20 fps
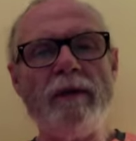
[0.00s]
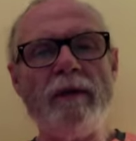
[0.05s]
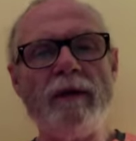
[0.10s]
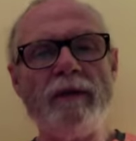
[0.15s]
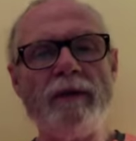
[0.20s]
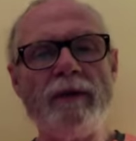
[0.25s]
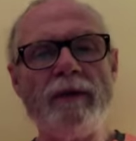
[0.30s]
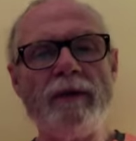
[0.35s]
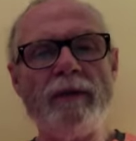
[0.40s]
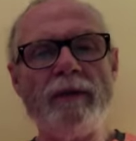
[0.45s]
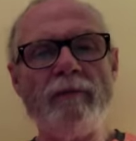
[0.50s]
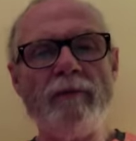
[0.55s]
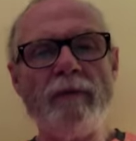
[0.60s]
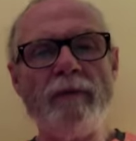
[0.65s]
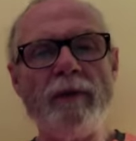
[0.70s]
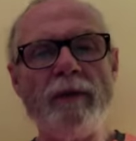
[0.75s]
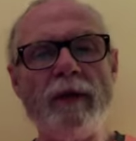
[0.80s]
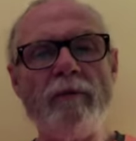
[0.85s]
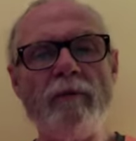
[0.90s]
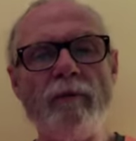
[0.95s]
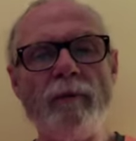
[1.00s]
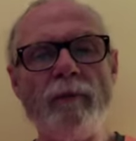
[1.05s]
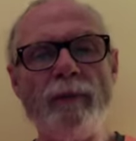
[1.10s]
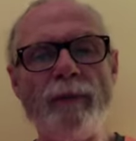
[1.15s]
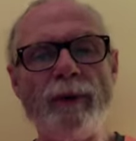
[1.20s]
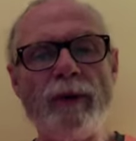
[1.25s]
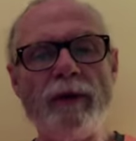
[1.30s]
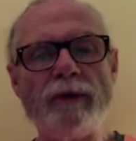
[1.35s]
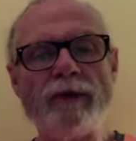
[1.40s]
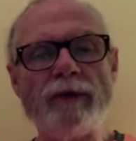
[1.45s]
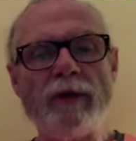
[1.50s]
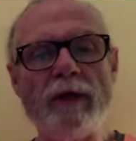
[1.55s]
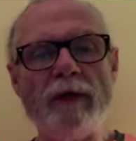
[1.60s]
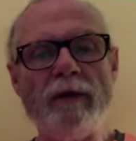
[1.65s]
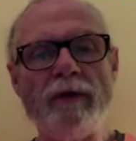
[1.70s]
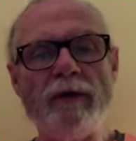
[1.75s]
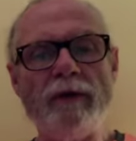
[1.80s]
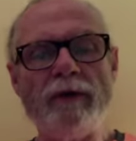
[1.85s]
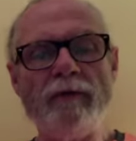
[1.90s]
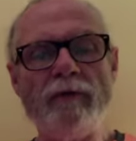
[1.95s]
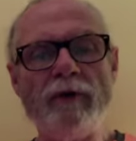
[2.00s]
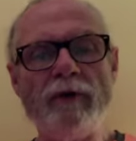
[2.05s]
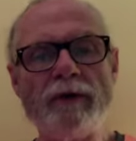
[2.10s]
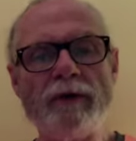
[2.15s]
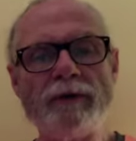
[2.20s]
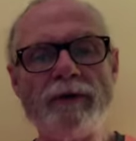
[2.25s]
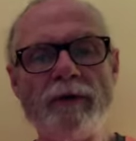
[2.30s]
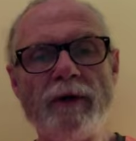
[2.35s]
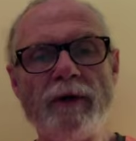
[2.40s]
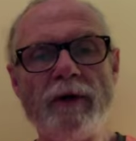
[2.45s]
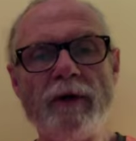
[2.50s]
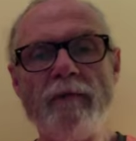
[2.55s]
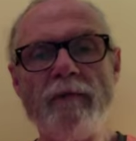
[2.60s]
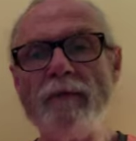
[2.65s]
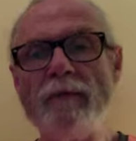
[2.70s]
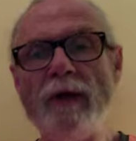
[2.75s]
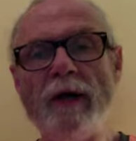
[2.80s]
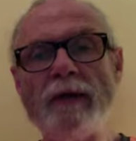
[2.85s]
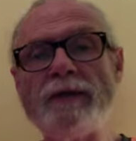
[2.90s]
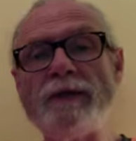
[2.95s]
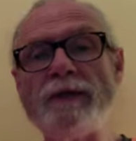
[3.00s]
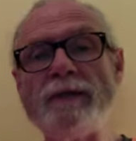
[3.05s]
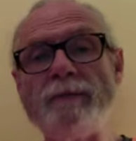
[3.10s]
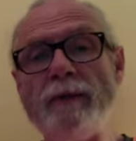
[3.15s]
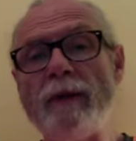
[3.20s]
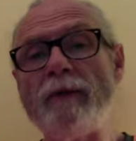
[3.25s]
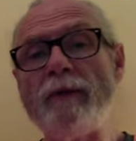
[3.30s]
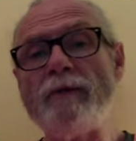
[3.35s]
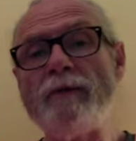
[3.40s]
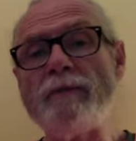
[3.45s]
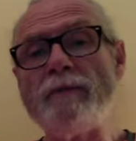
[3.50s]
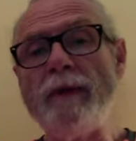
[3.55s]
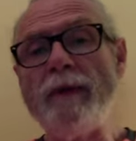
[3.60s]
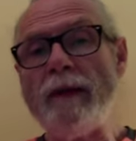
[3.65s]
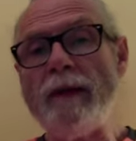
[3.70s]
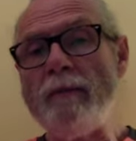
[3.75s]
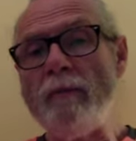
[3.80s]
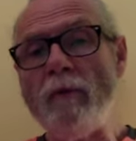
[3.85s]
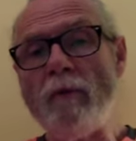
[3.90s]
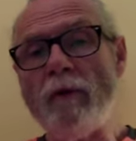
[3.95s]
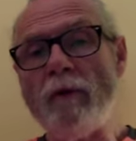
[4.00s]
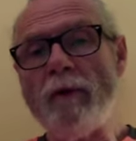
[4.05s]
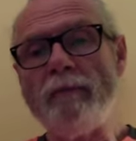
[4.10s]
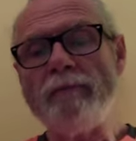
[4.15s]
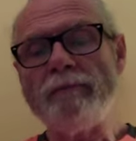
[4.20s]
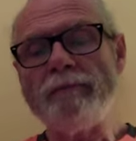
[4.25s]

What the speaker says: I think, that we make when we bring a child into foster care. I suspect there's many more.